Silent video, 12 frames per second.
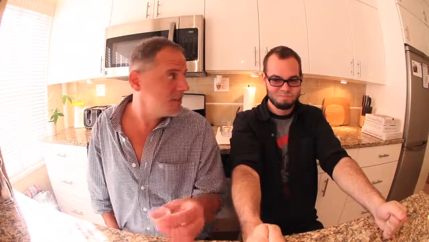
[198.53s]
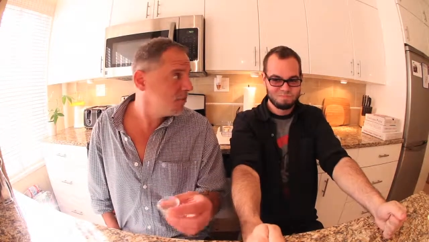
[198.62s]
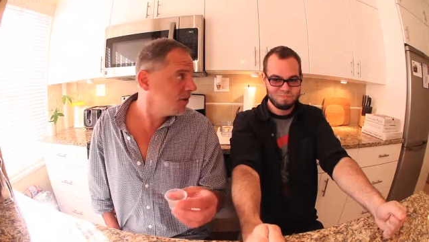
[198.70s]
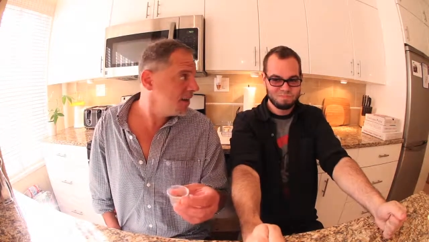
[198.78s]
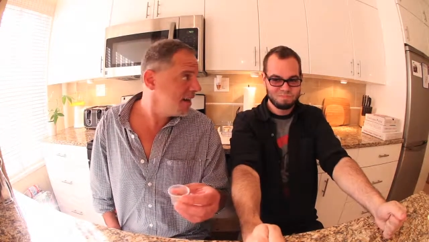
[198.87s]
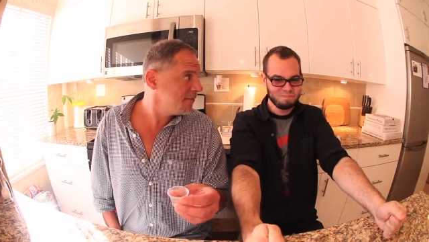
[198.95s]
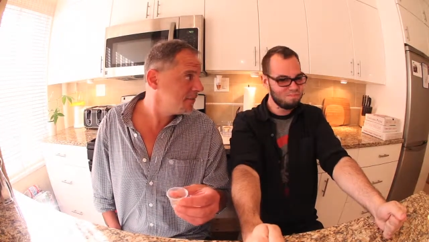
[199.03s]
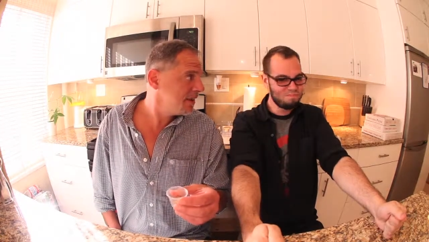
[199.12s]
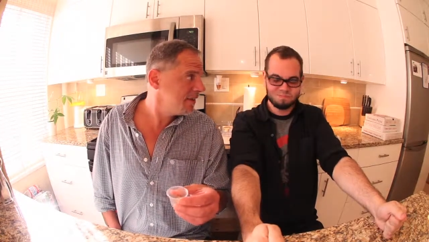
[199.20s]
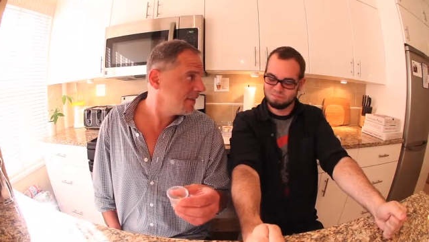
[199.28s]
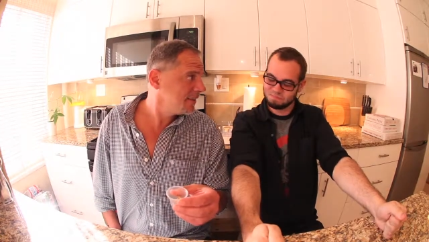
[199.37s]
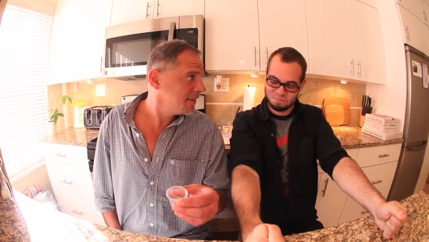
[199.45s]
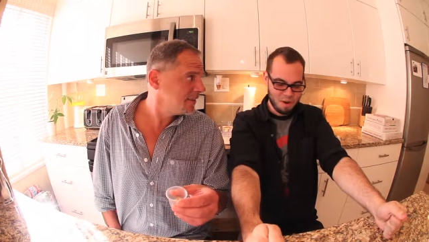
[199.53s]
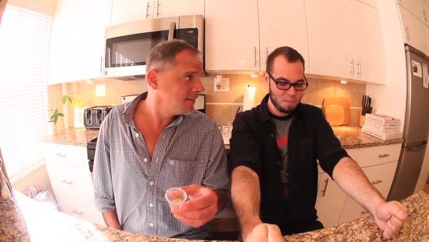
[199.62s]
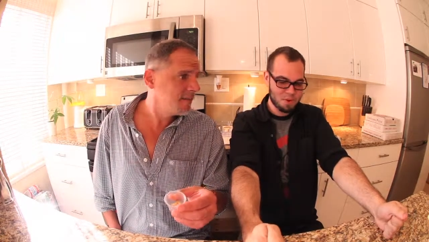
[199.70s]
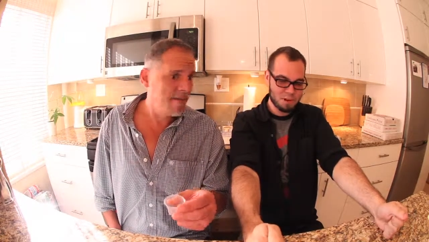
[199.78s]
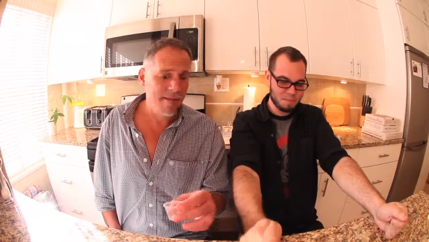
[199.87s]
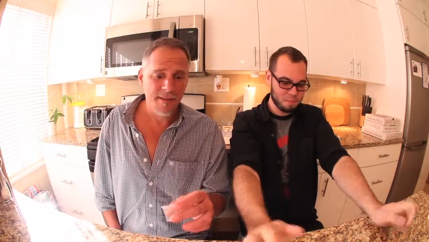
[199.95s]
Speaker 1: more left. Mm-mm,
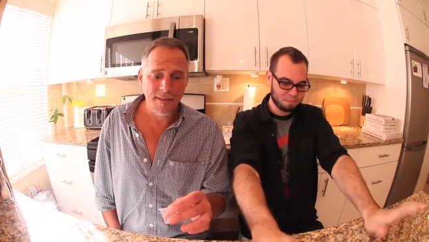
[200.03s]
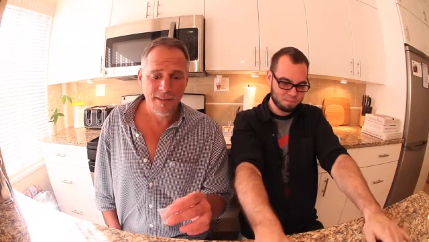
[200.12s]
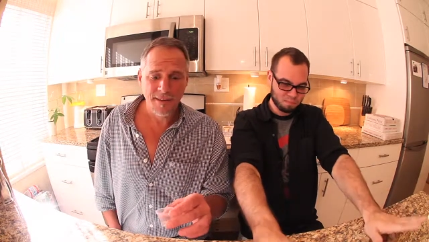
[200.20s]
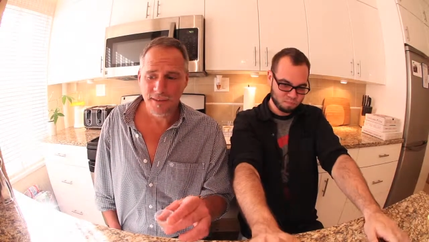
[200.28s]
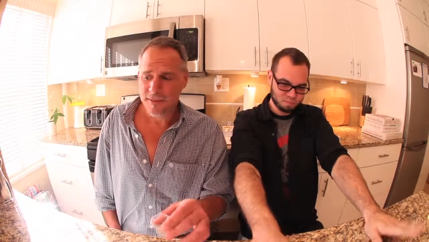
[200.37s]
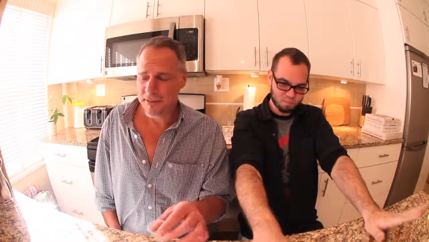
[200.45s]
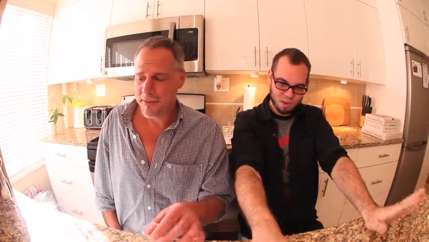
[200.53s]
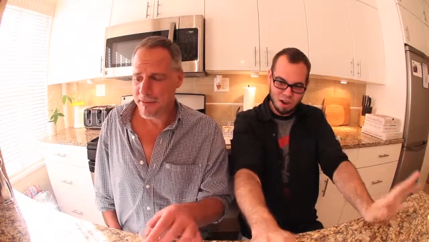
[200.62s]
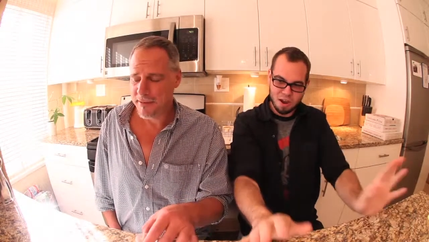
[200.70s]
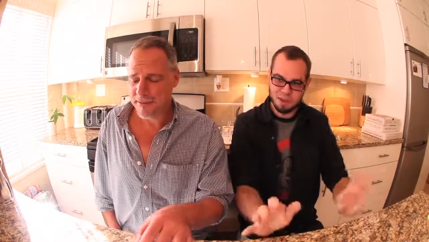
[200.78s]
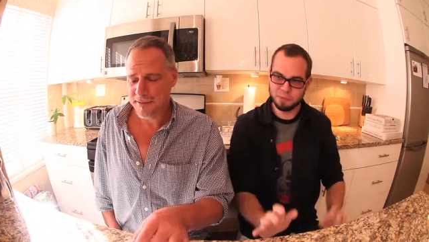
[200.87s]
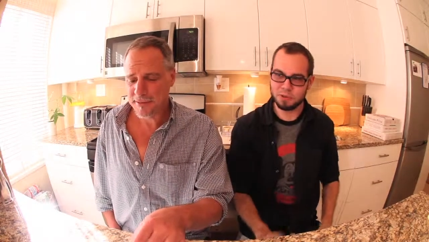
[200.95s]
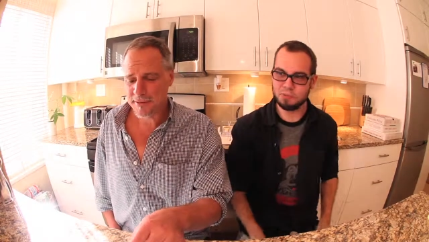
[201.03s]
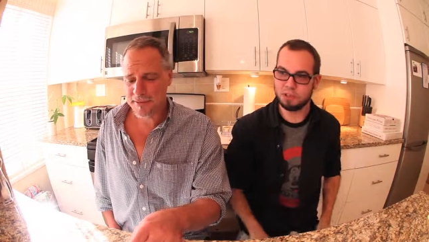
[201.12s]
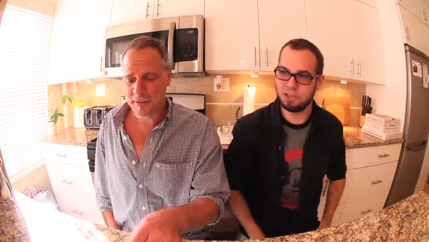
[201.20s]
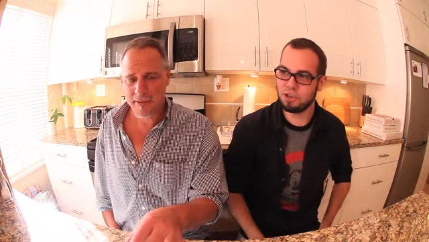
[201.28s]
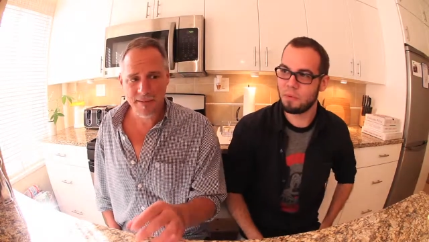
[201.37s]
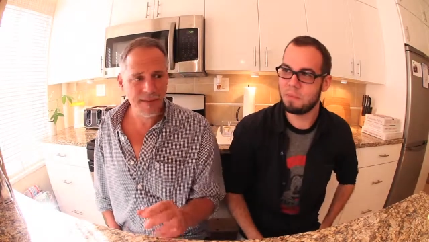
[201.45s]
I'm good. I'm good
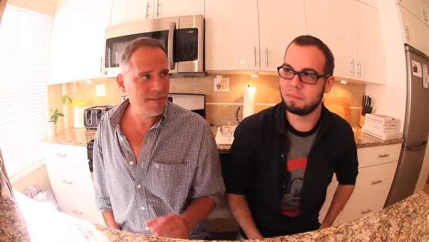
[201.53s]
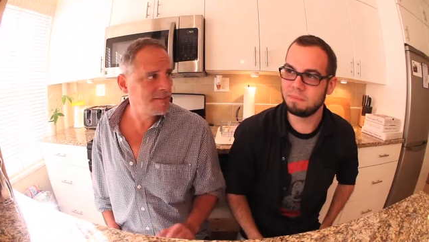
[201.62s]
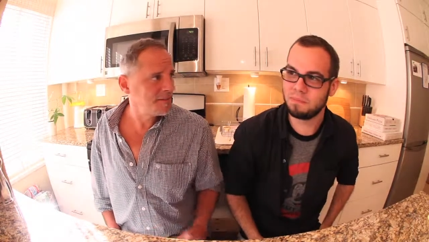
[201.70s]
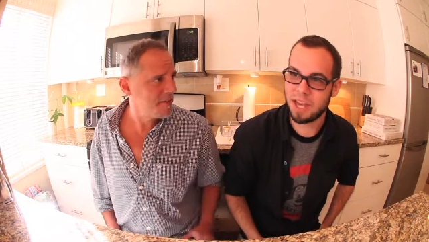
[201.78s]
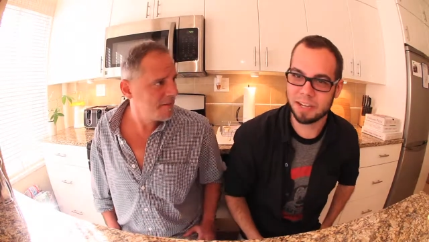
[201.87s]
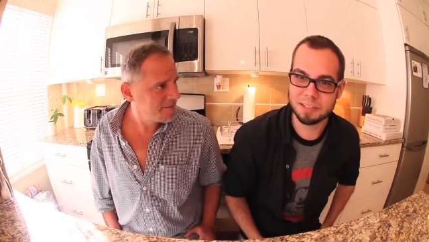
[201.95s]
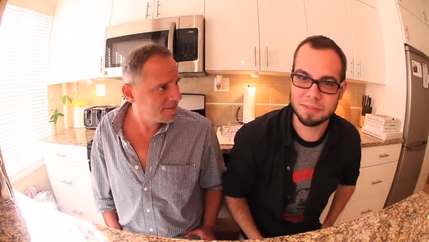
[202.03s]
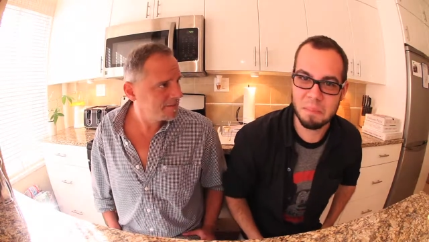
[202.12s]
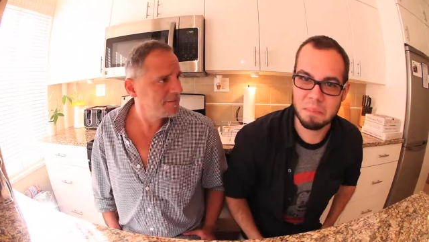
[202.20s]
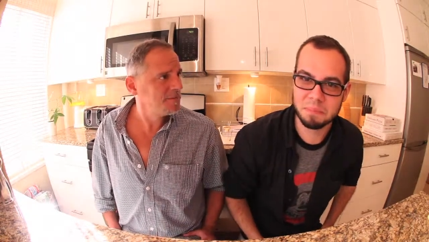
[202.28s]
with two. Thanks.